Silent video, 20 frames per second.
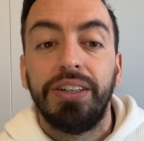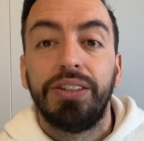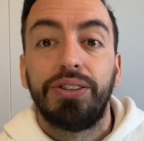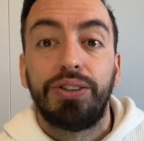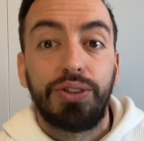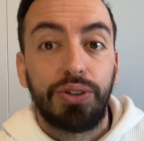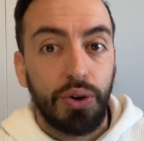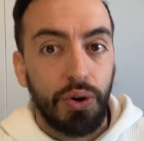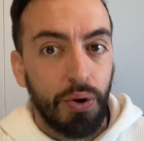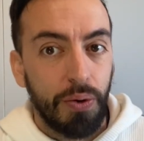
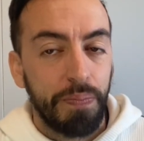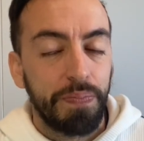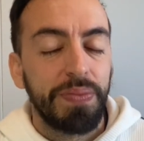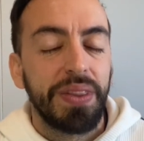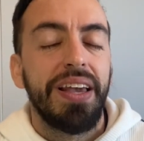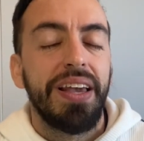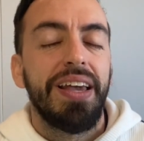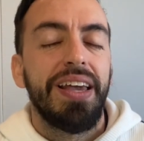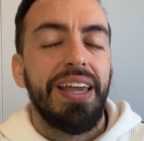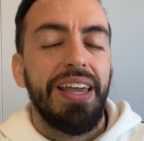So
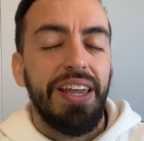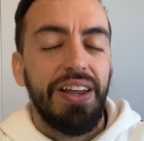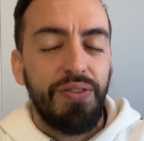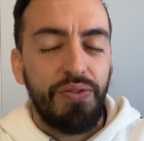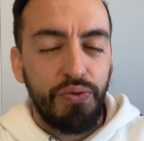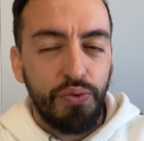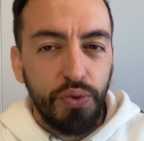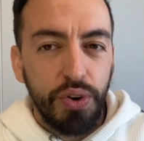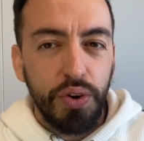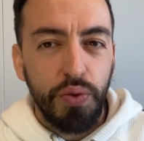
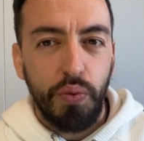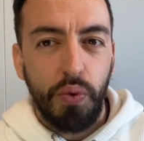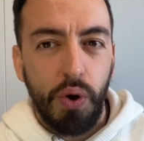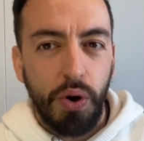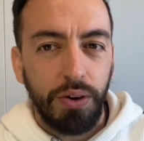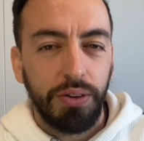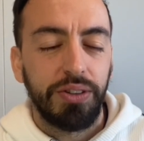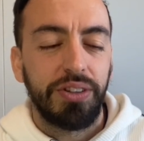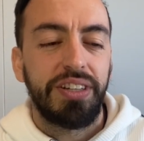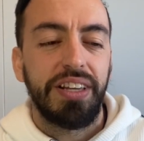if we
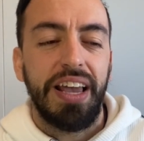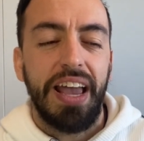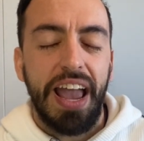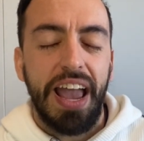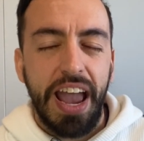want